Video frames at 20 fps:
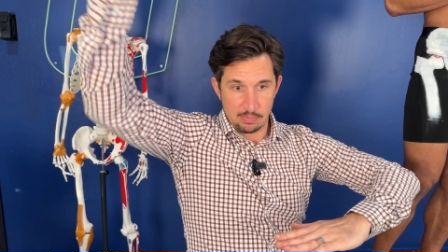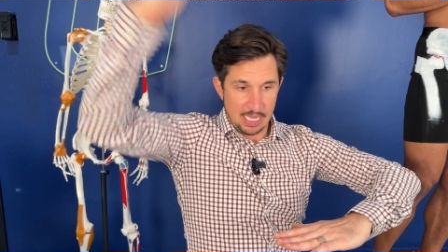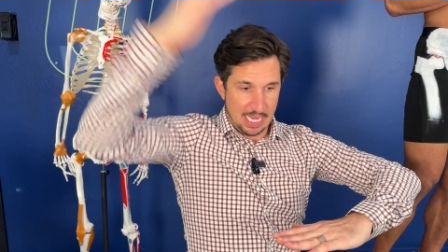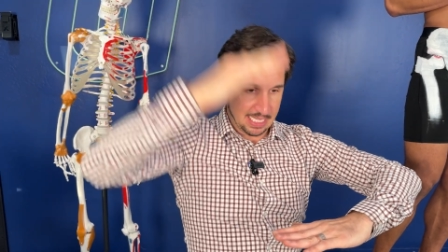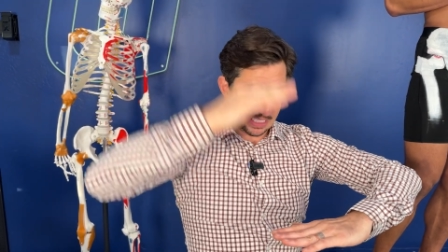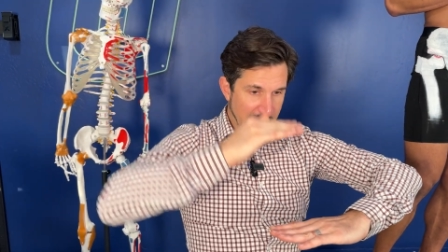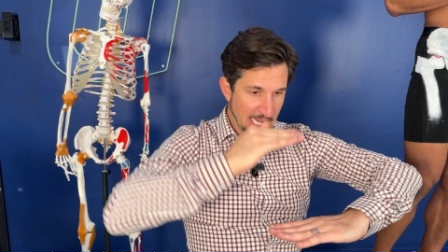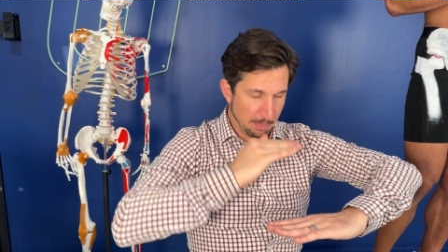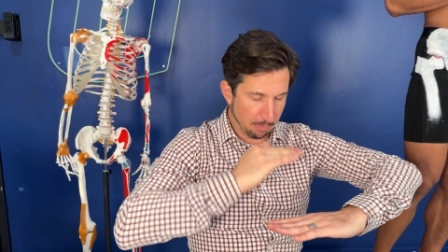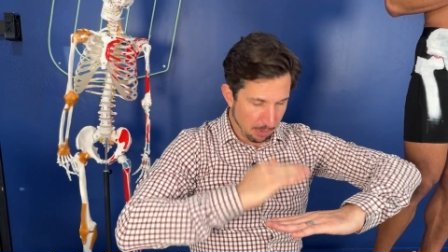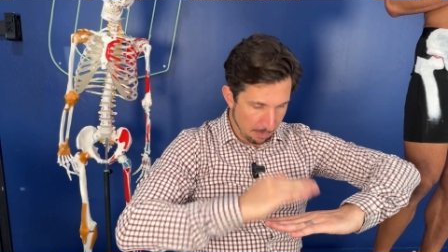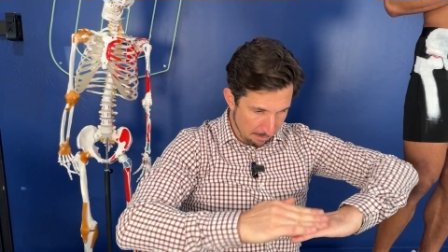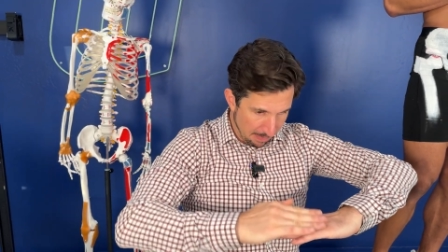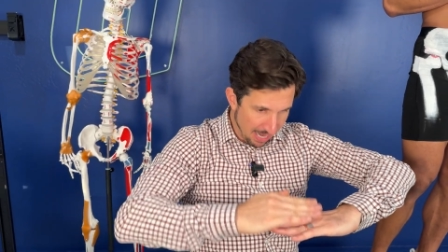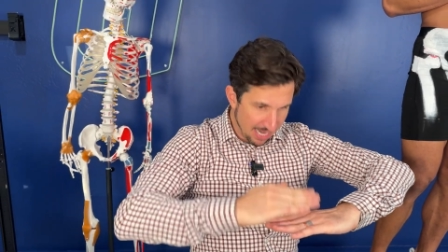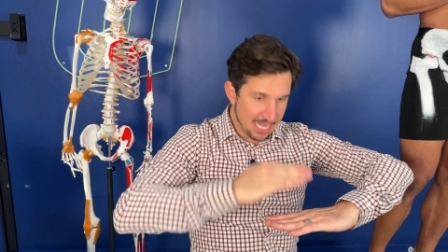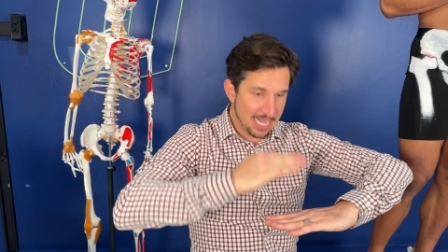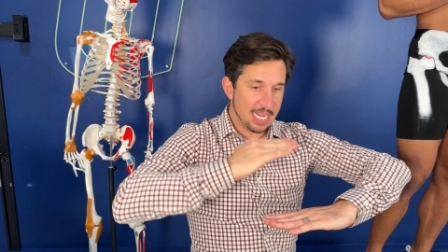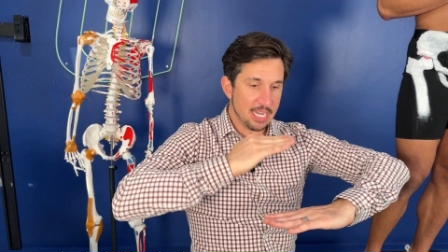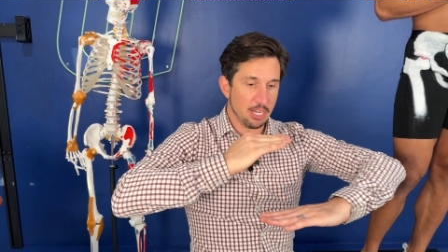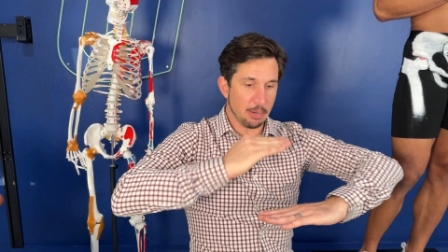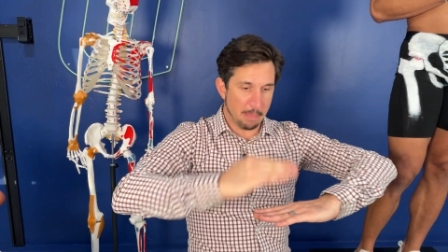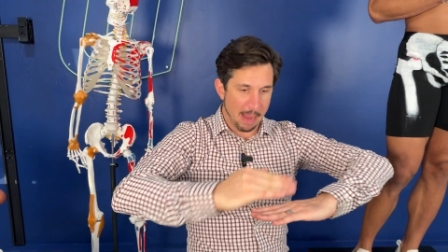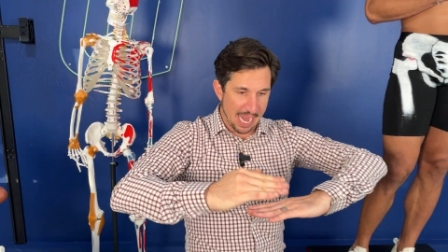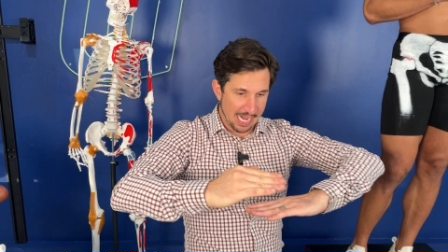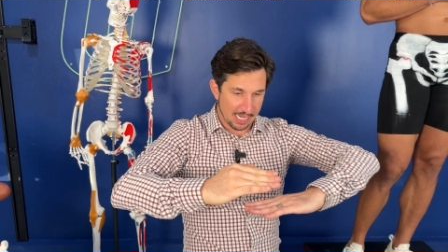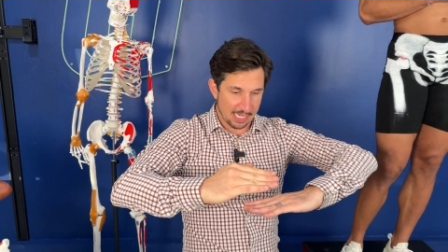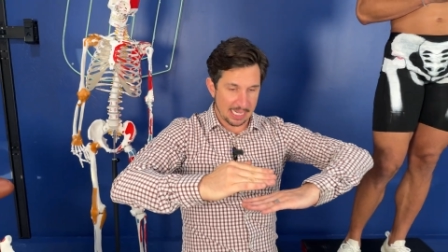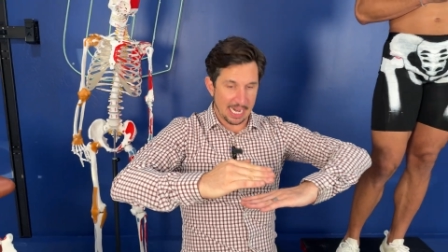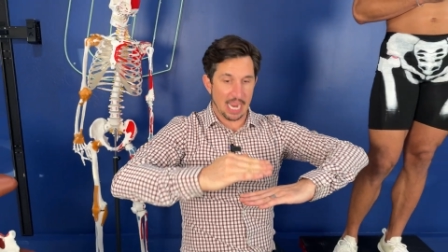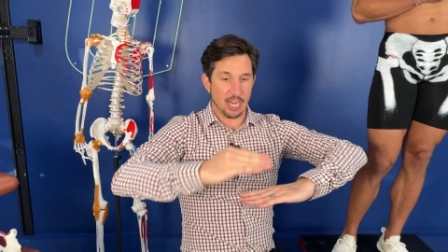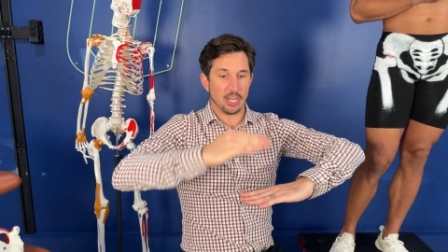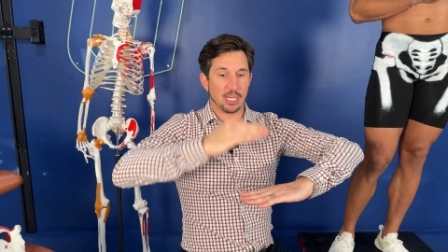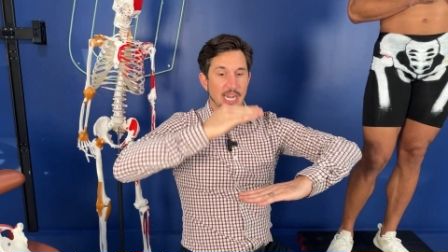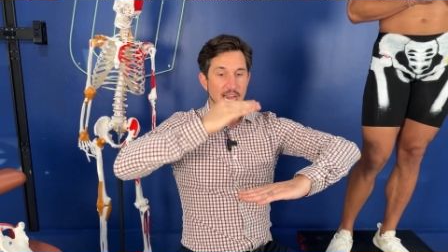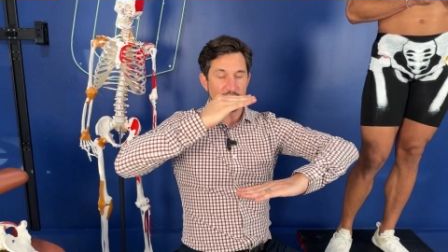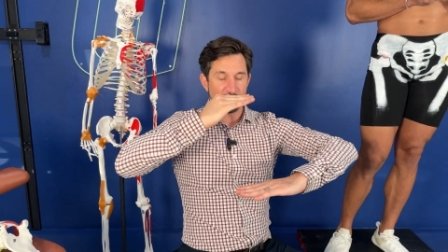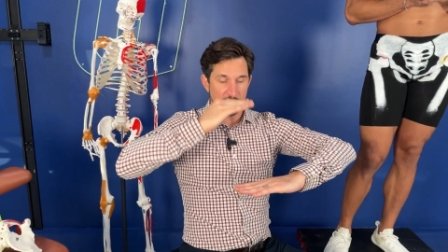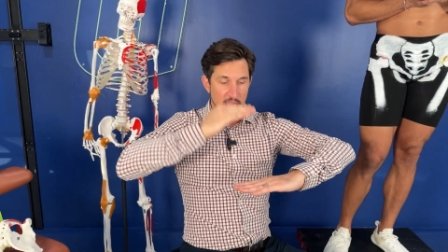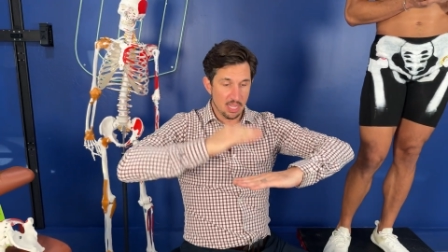It's gonna put money in your bank account. You're
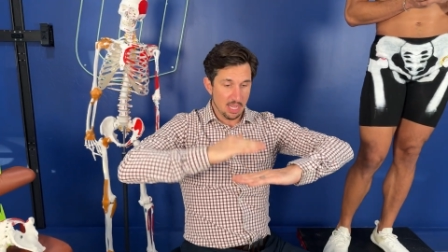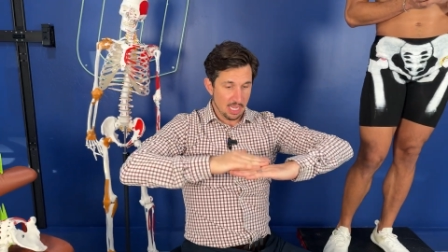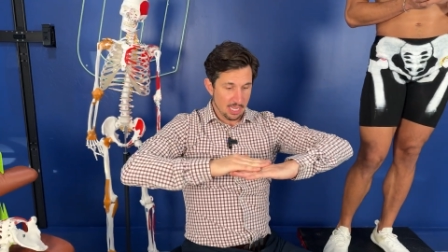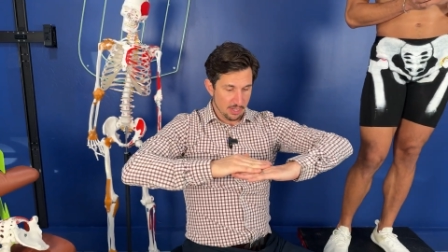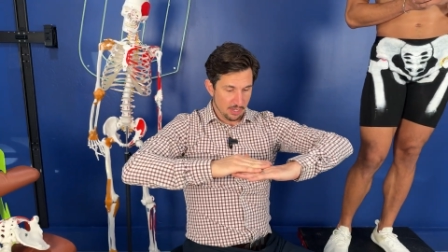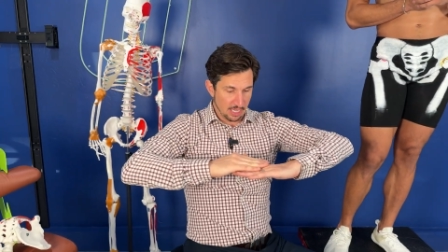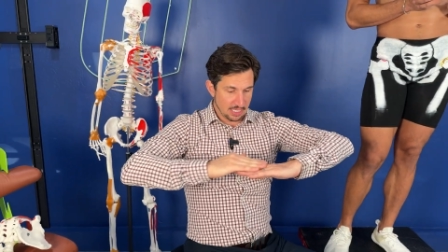gonna have a,